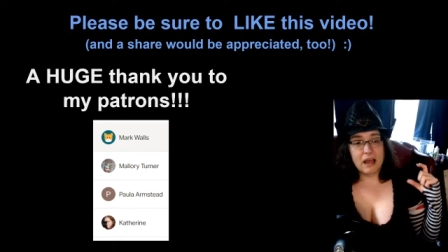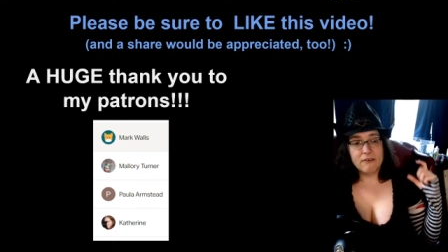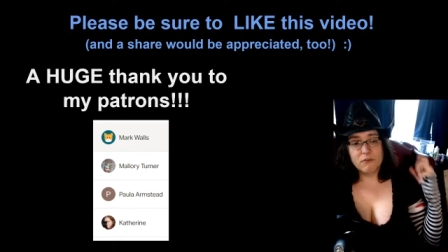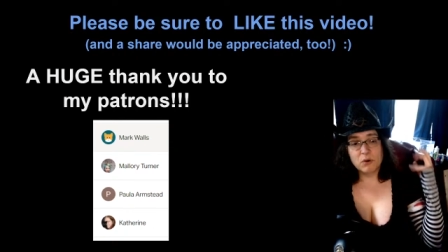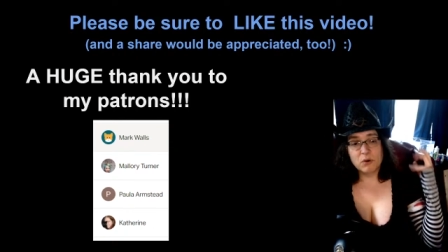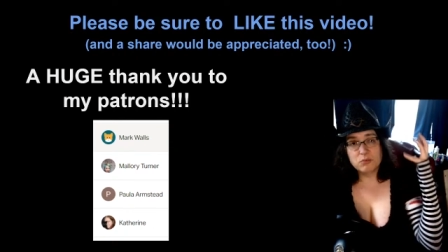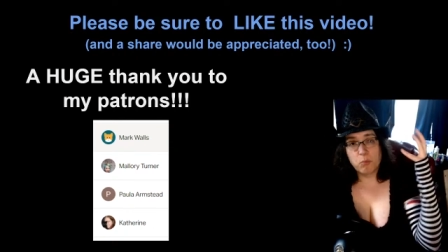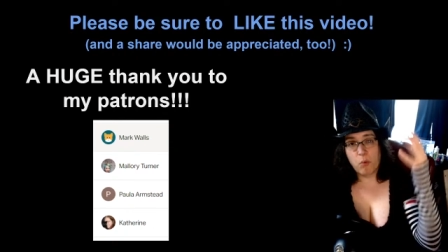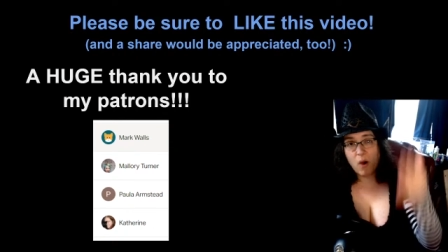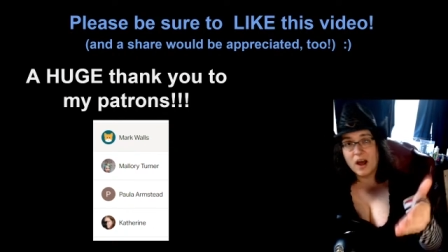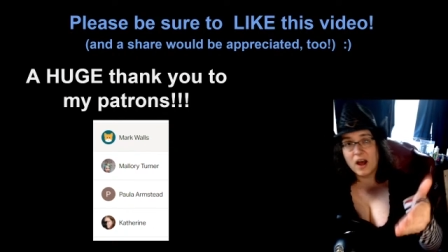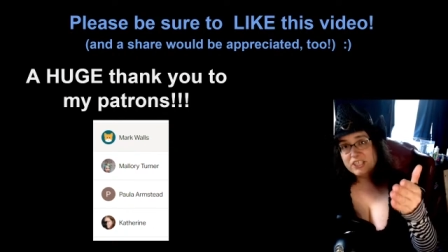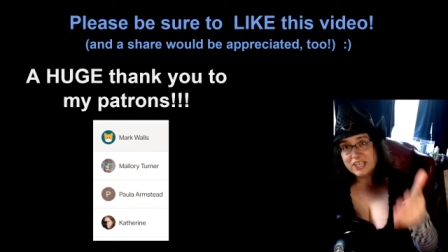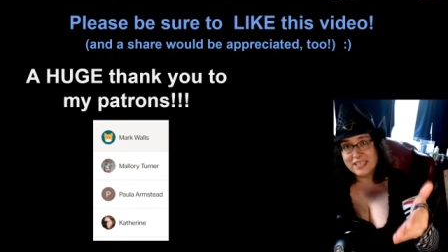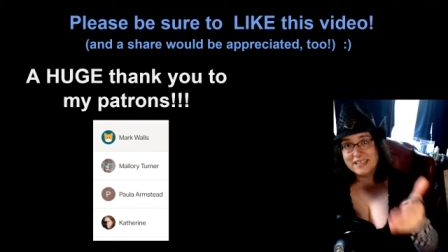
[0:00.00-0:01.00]
Of course,
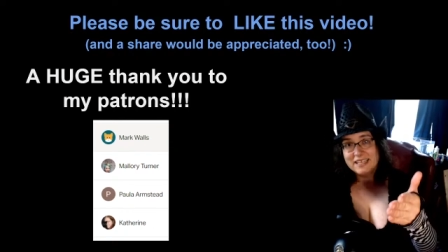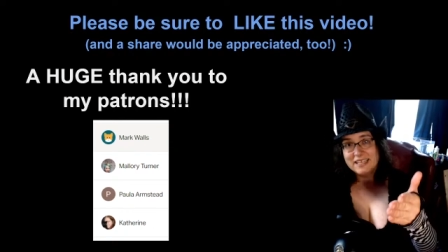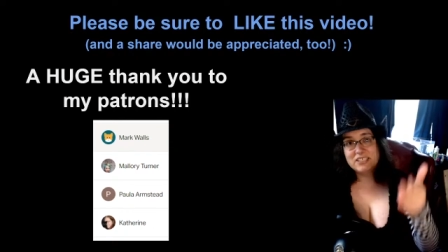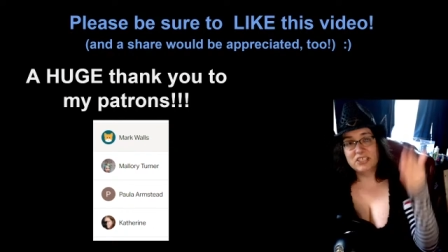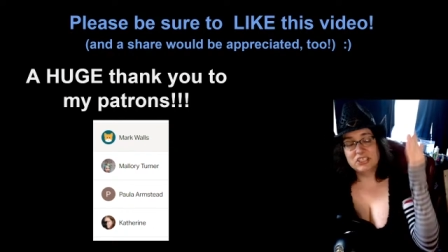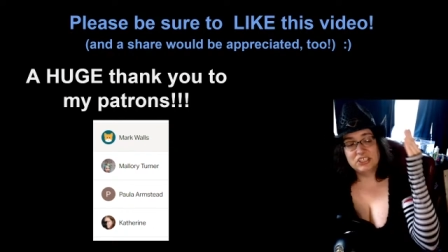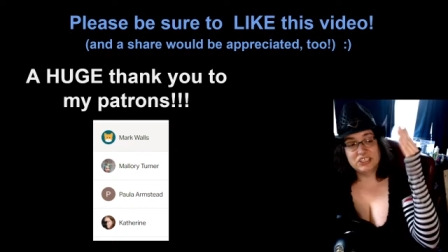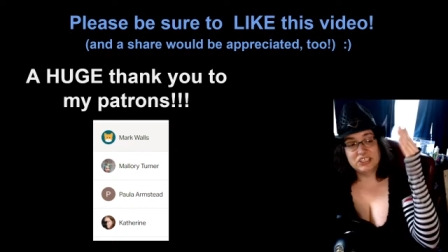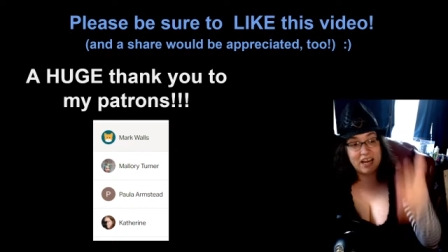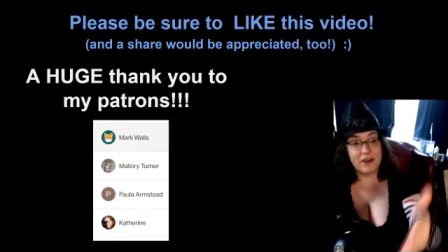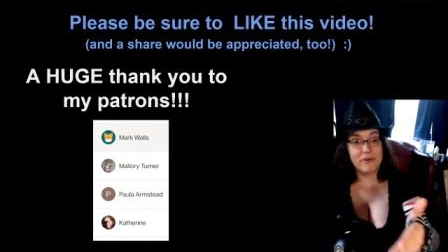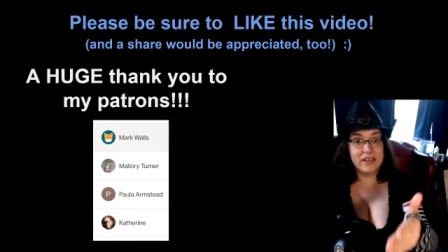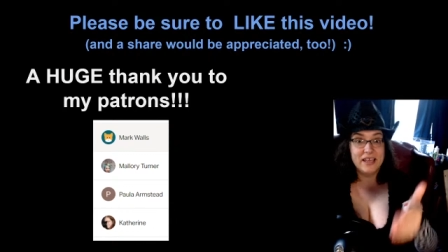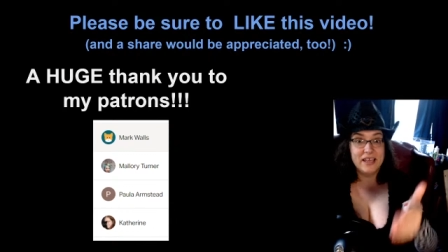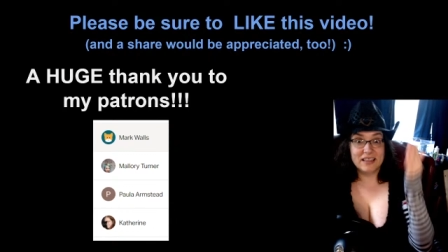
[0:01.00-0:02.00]
watching this,
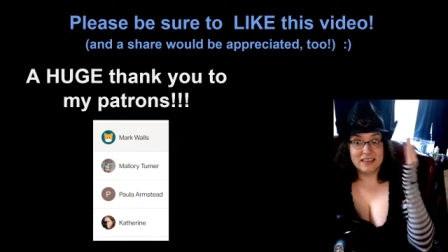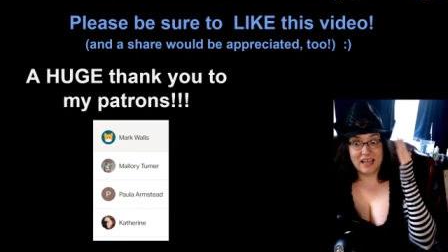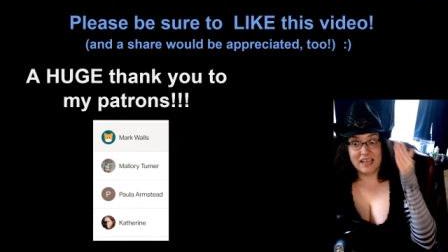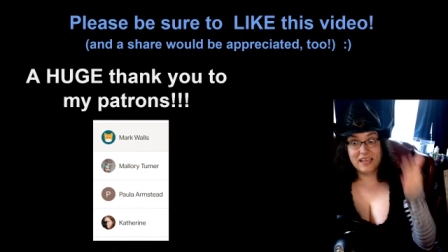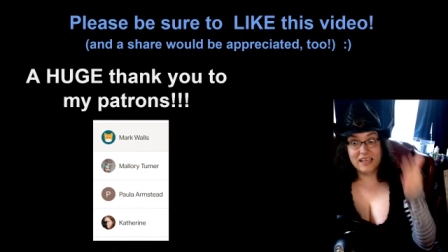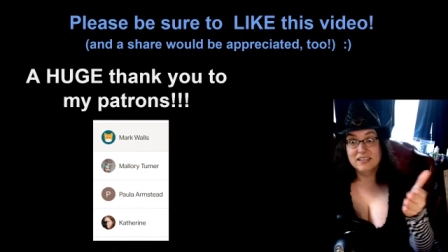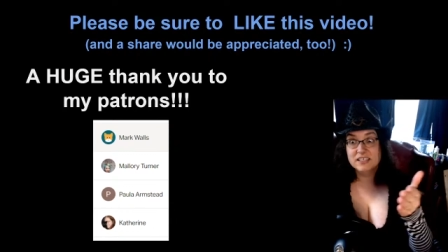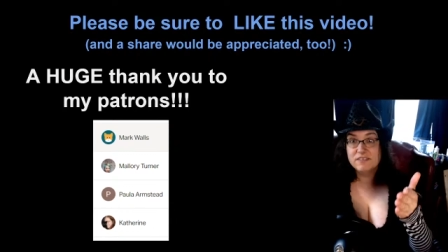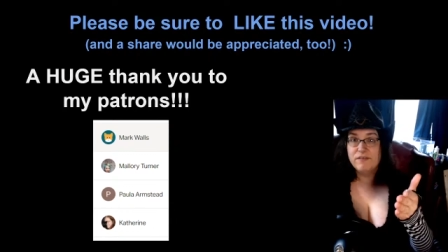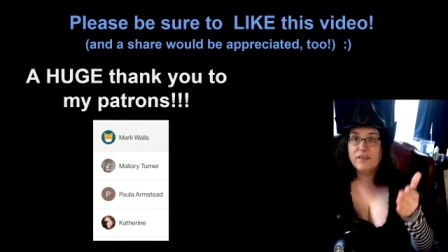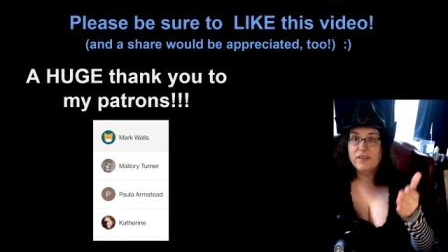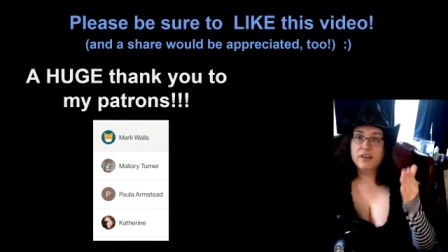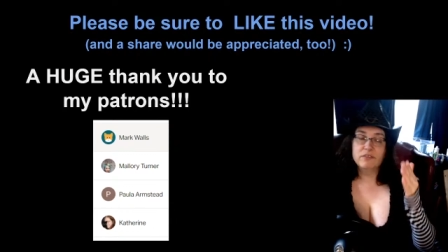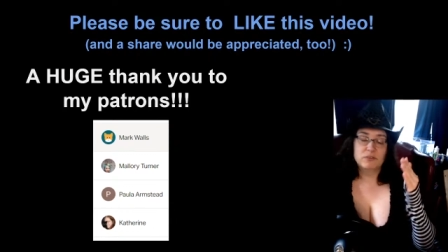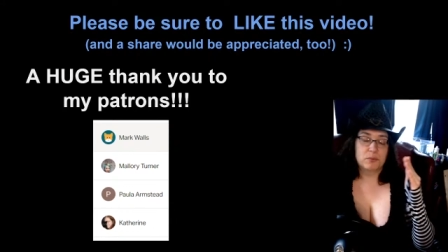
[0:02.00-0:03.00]
sharing it, liking this
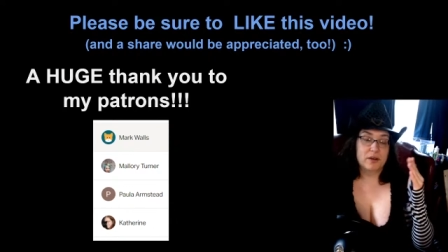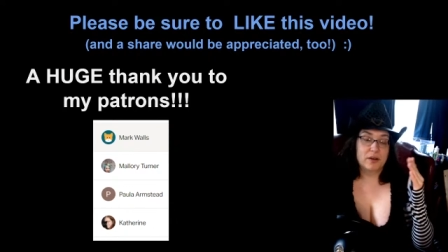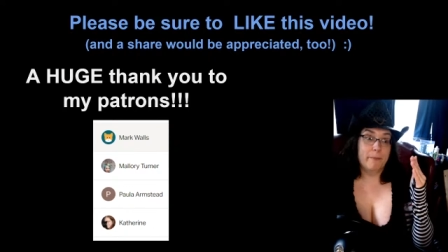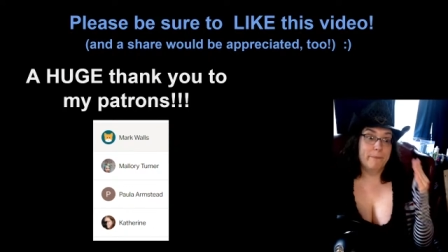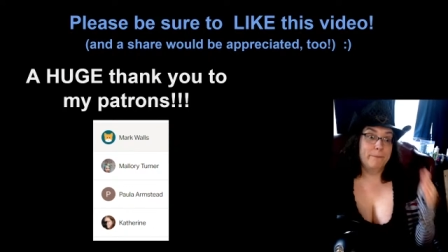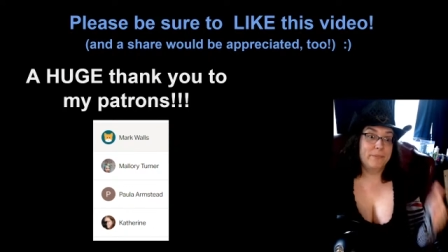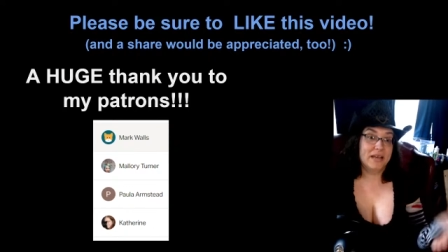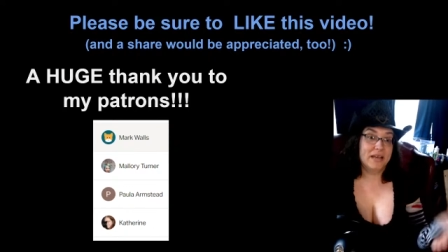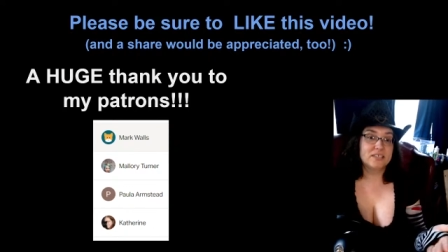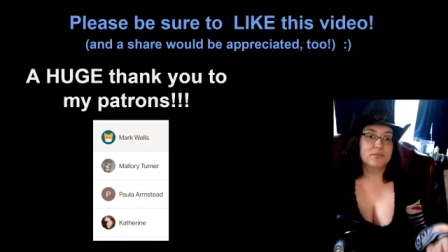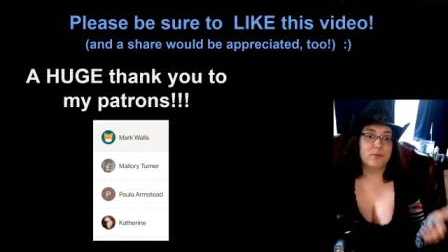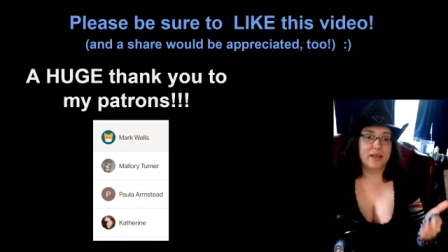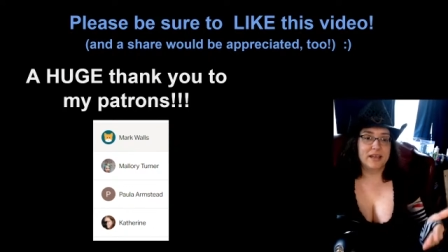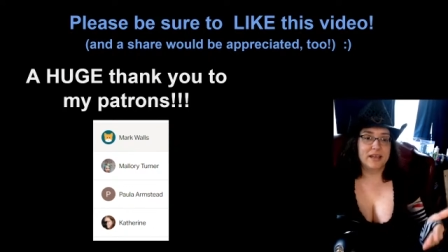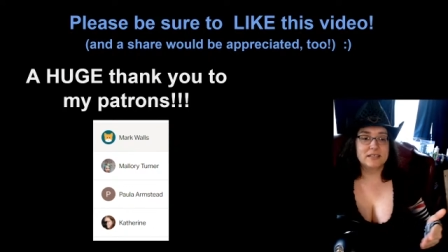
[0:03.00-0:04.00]
video is one of the
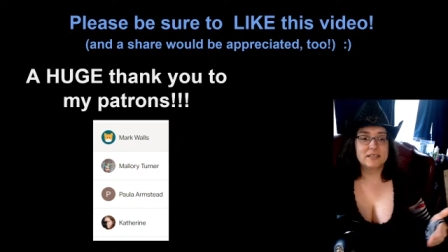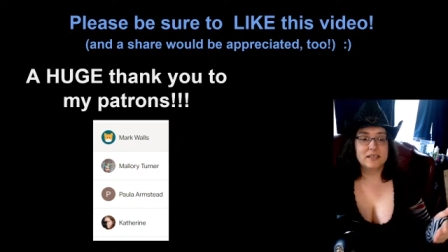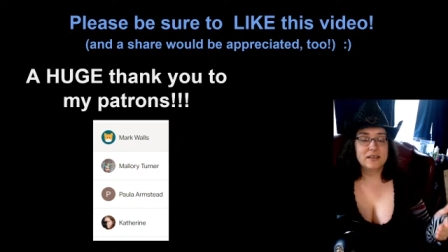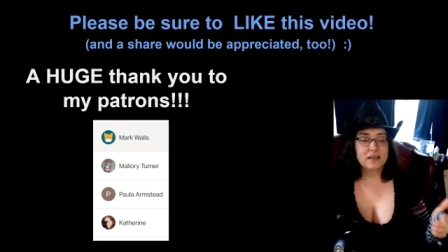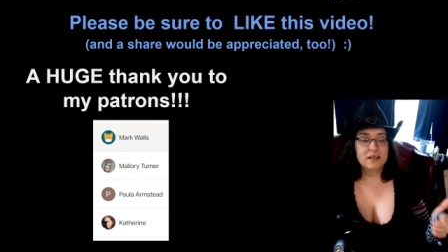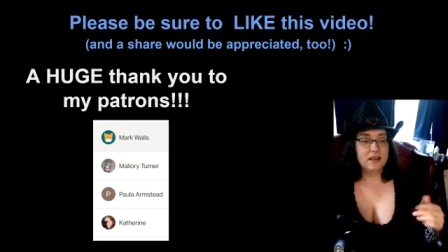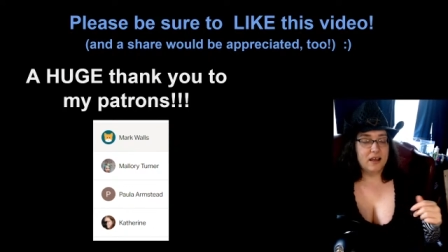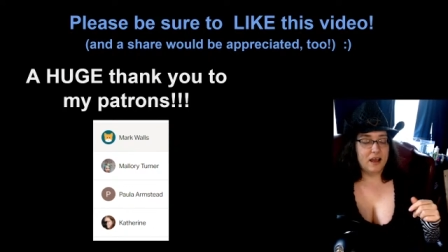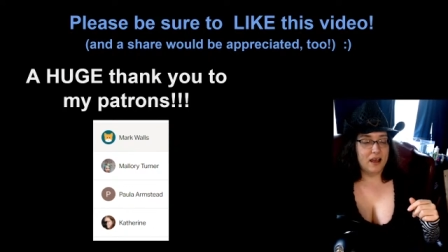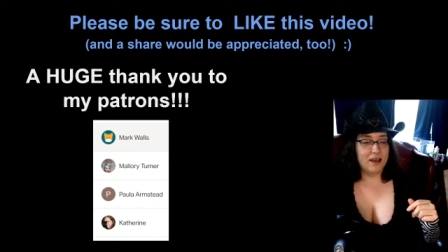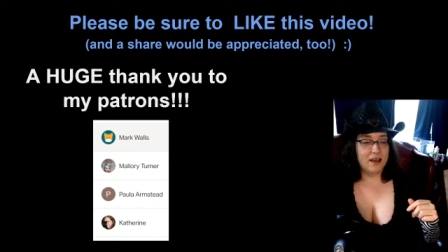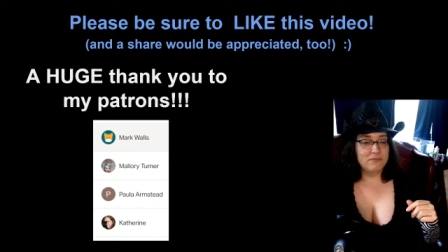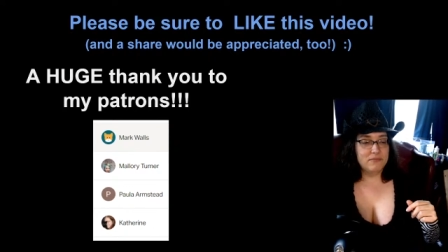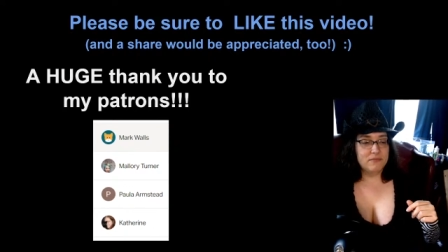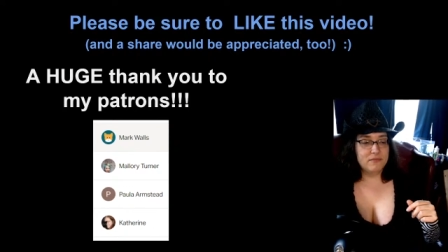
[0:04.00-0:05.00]
best ways
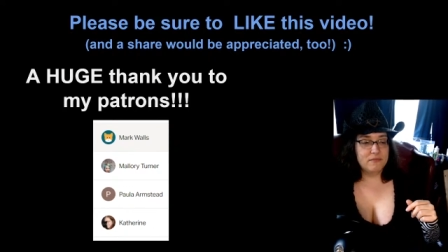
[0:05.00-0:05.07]
uh,